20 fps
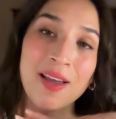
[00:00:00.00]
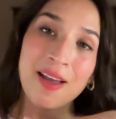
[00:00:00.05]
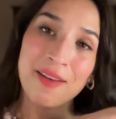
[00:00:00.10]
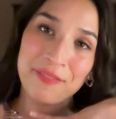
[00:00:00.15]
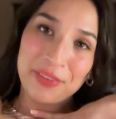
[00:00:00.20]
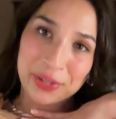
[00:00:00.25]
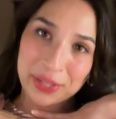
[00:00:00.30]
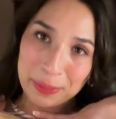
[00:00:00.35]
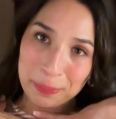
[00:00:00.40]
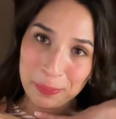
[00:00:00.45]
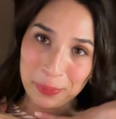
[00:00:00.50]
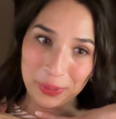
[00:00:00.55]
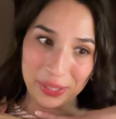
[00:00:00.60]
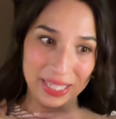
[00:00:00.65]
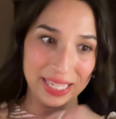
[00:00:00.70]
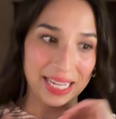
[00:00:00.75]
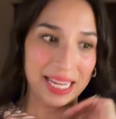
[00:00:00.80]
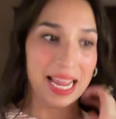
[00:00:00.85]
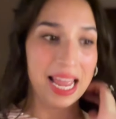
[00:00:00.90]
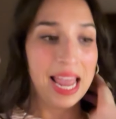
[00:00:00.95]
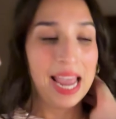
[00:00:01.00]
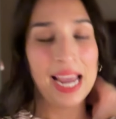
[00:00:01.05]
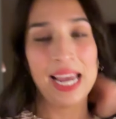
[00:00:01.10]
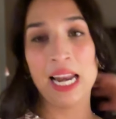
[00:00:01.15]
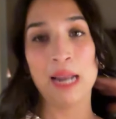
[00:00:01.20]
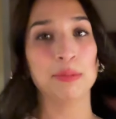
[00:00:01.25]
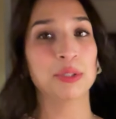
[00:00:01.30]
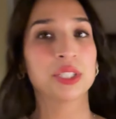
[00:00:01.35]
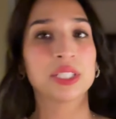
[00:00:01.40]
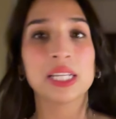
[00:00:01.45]
very pretty. And
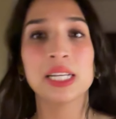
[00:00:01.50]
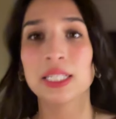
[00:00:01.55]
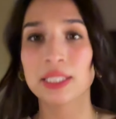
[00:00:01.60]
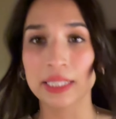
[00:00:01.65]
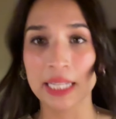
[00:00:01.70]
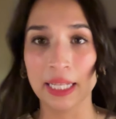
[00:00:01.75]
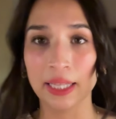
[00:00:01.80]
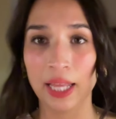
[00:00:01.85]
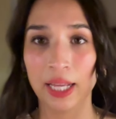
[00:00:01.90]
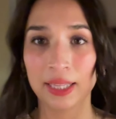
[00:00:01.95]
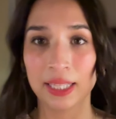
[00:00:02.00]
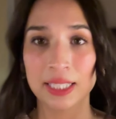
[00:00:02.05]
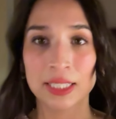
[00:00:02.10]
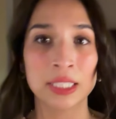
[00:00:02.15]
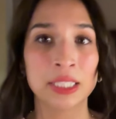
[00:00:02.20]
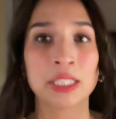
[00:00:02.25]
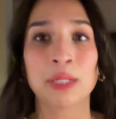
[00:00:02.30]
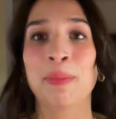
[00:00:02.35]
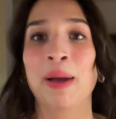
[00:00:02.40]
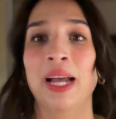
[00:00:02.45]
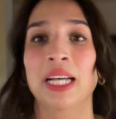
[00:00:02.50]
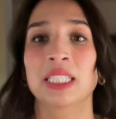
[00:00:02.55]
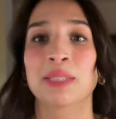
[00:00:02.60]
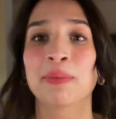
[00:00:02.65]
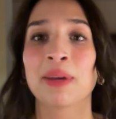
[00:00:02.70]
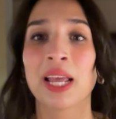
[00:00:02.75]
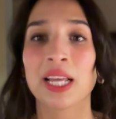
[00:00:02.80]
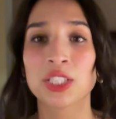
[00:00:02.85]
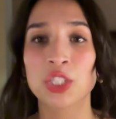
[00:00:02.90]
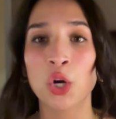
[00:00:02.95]
I'm just gonna stay like this until my
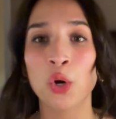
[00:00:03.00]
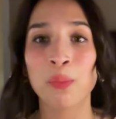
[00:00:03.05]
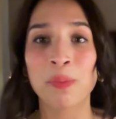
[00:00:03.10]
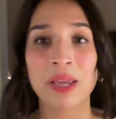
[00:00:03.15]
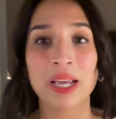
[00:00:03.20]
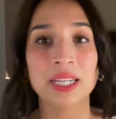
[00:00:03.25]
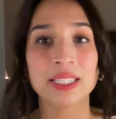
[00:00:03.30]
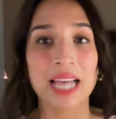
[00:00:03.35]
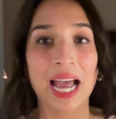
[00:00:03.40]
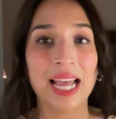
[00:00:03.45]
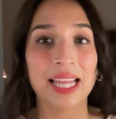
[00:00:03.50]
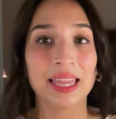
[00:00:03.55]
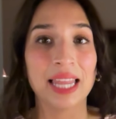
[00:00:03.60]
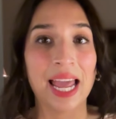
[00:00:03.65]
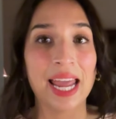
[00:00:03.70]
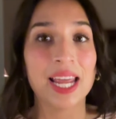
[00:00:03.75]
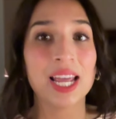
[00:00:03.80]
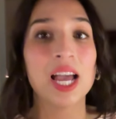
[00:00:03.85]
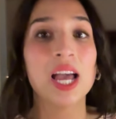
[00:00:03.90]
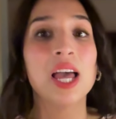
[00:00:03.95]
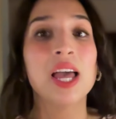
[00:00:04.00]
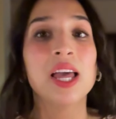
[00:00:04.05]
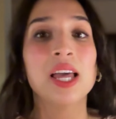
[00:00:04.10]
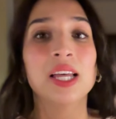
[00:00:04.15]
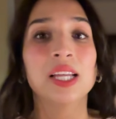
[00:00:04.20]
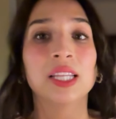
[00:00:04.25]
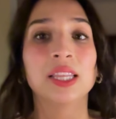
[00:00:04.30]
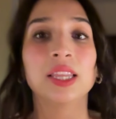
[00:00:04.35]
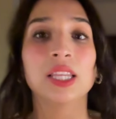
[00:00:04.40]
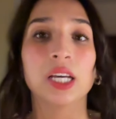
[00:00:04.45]
husband gets home, because I like
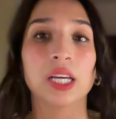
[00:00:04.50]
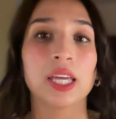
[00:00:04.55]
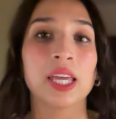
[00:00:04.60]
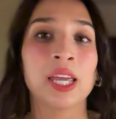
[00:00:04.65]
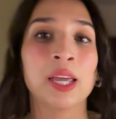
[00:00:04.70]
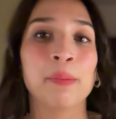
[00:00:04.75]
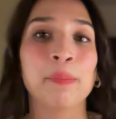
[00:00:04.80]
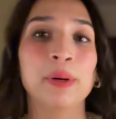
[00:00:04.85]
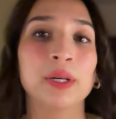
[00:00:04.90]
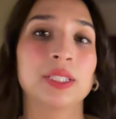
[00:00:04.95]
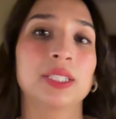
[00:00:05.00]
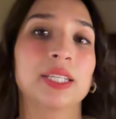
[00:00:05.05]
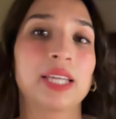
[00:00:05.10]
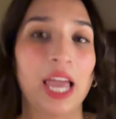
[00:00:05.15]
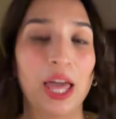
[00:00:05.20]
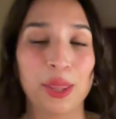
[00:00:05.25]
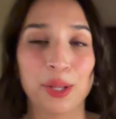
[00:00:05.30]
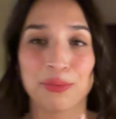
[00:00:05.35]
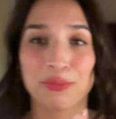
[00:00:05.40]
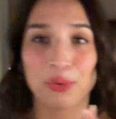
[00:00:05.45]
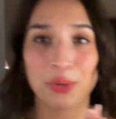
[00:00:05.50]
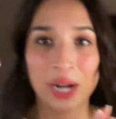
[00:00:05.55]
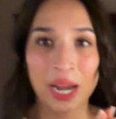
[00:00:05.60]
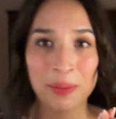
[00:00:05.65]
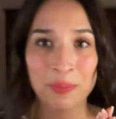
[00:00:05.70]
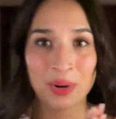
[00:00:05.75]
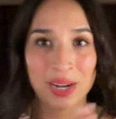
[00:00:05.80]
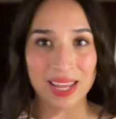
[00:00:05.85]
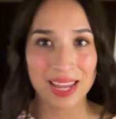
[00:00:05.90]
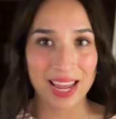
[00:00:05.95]
looking put together for him
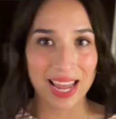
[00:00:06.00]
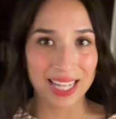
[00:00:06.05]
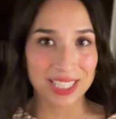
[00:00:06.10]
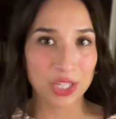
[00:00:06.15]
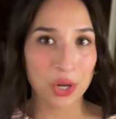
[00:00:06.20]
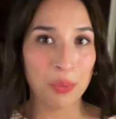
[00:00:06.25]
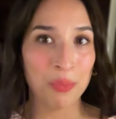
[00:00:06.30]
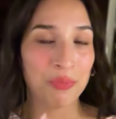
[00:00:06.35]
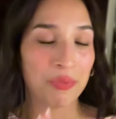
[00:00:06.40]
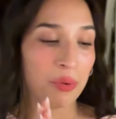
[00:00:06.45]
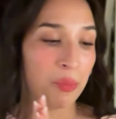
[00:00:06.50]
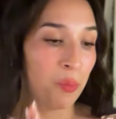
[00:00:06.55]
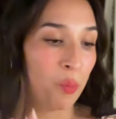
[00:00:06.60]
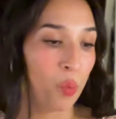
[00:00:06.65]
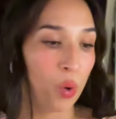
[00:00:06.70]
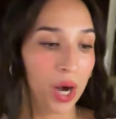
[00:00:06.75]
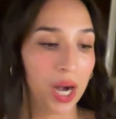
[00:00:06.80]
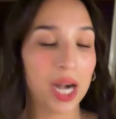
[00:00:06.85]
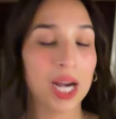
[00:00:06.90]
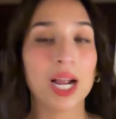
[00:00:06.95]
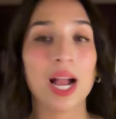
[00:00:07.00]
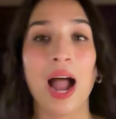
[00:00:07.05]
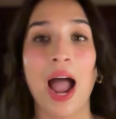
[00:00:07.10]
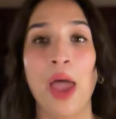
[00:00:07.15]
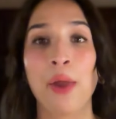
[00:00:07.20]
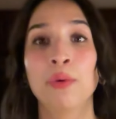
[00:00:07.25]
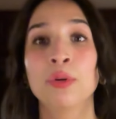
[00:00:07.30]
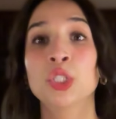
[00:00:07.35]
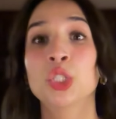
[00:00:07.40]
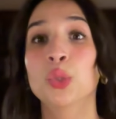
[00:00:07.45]
when he gets home from work. I
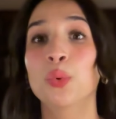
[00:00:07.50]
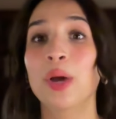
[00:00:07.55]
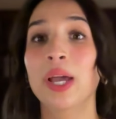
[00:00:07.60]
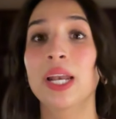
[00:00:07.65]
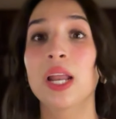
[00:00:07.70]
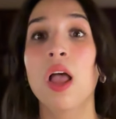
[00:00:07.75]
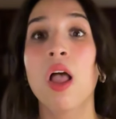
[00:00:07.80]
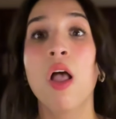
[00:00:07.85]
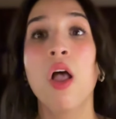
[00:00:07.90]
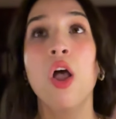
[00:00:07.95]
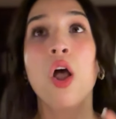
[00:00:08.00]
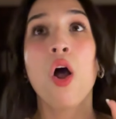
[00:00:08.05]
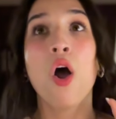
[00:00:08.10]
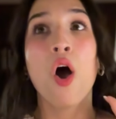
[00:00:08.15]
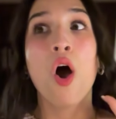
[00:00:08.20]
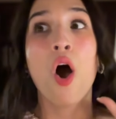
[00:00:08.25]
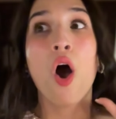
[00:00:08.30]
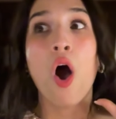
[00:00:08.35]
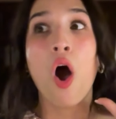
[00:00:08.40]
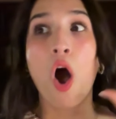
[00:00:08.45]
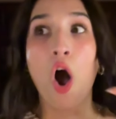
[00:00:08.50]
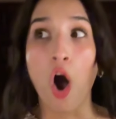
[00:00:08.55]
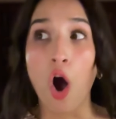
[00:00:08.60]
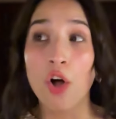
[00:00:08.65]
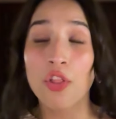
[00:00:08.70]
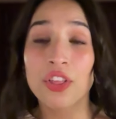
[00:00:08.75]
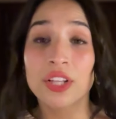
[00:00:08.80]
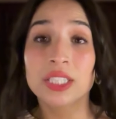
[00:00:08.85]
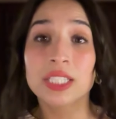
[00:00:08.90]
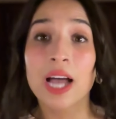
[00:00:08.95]
don't do it
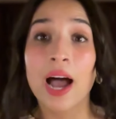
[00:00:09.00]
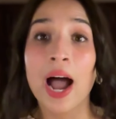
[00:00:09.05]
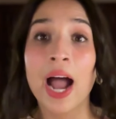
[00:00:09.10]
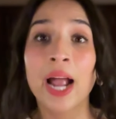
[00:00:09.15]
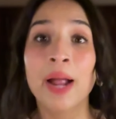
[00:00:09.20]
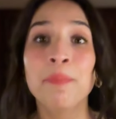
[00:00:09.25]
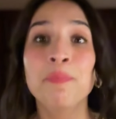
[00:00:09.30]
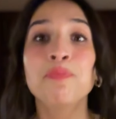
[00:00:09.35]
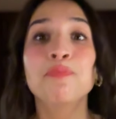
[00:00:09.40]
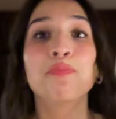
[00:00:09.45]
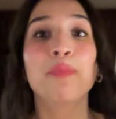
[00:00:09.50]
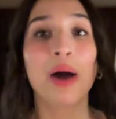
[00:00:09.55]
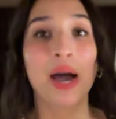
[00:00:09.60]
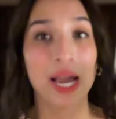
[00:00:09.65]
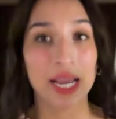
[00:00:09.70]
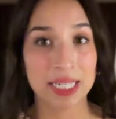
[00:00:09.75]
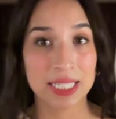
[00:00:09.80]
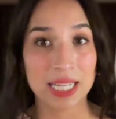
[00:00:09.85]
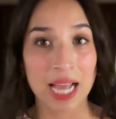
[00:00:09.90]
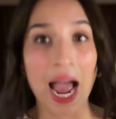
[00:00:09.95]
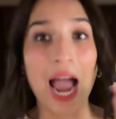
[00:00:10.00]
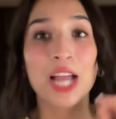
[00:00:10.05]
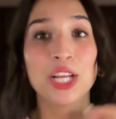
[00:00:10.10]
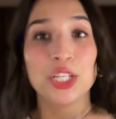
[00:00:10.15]
all the time, but I